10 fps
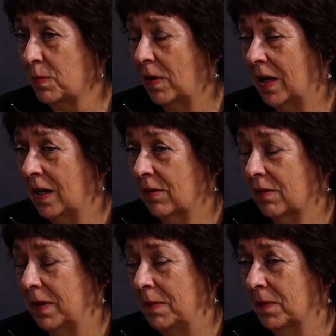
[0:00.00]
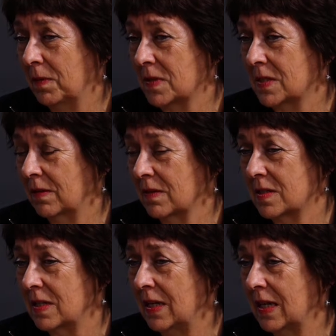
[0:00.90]
why a lot of people who have got
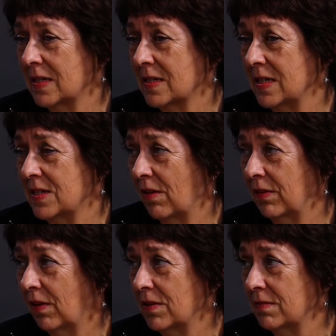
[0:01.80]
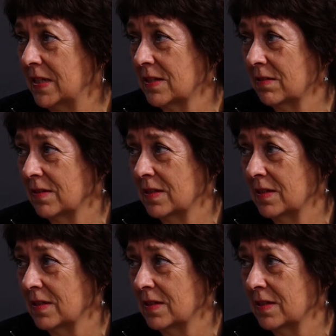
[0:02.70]
celiac disease don't go to restaurants,